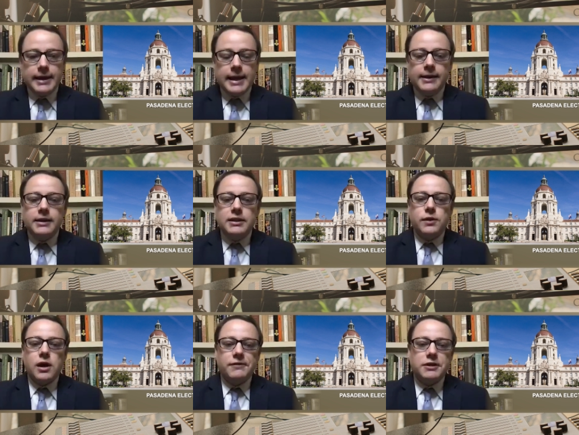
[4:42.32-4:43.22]
Candidates
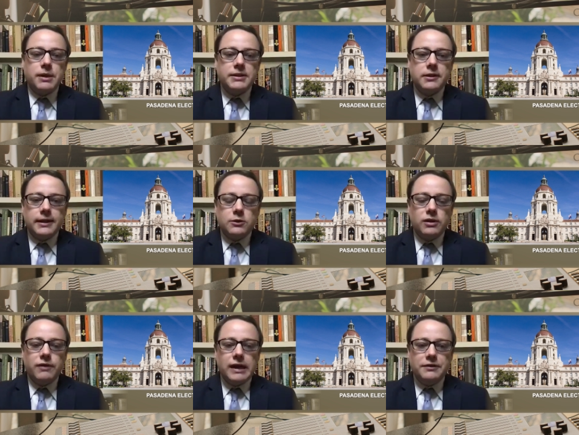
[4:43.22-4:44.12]
for office must
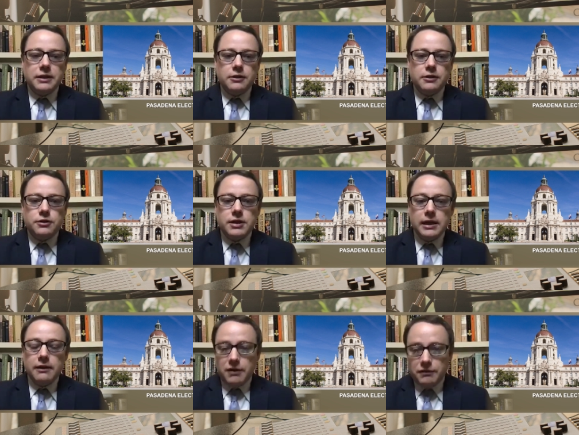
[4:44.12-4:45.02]
collect 25
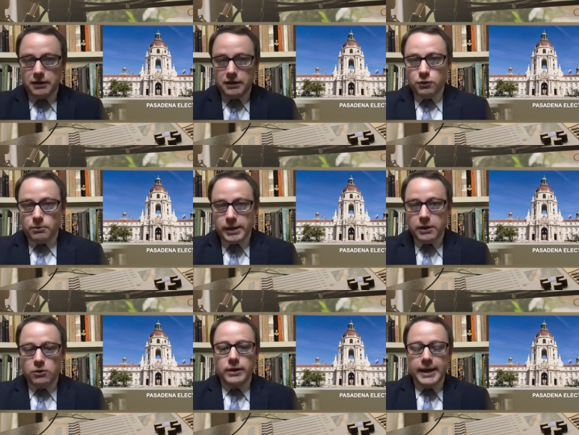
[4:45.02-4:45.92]
signatures, 50 for
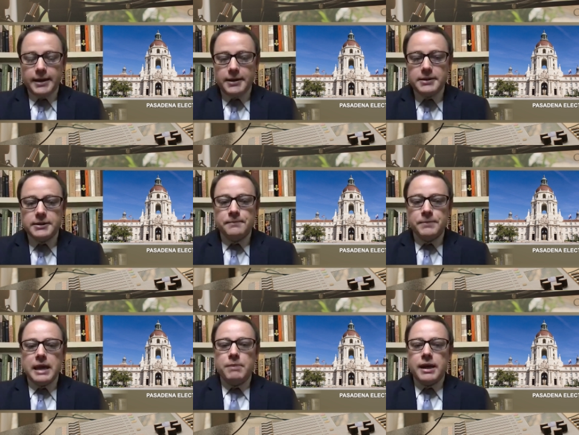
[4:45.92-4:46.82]
mayoral candidates,
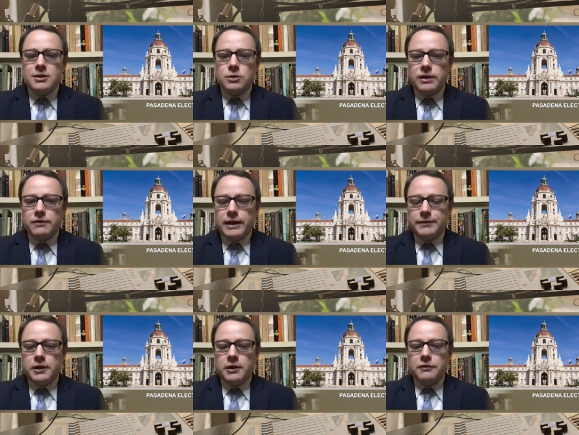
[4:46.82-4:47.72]
and pay a
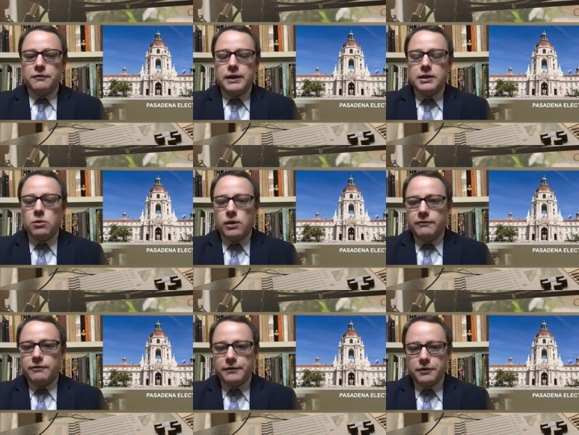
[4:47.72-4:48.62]
$25 fee to
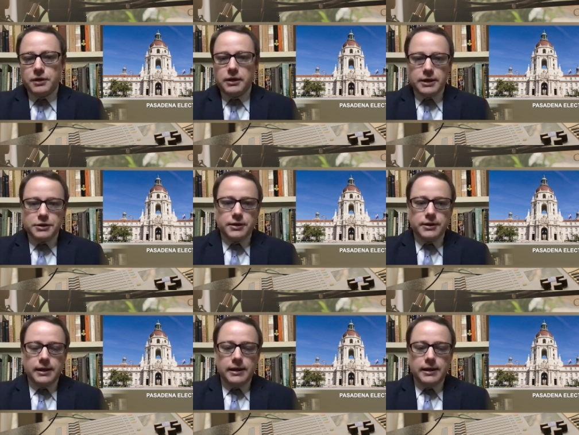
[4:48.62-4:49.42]
qualify for the election.